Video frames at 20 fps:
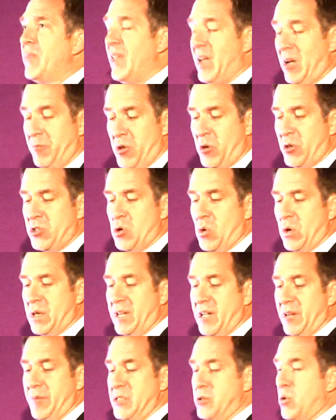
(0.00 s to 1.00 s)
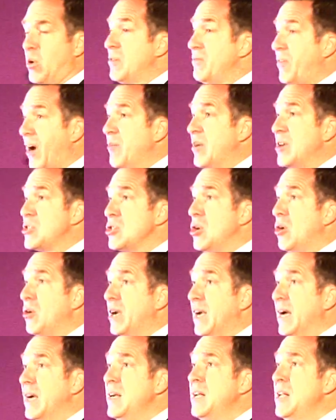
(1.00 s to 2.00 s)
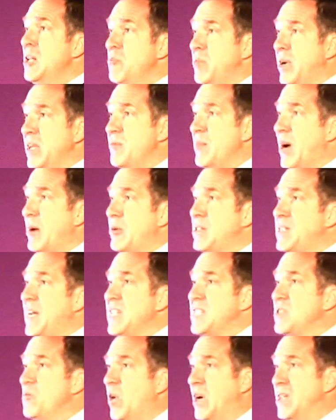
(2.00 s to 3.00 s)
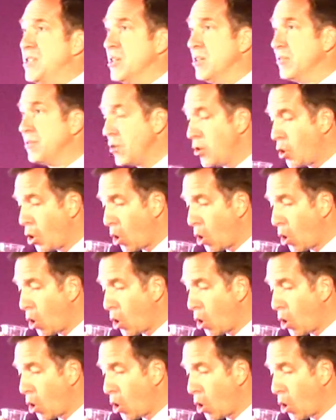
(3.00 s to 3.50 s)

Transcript: I'm not going to be talking very much longer, but you might want to take some weight off.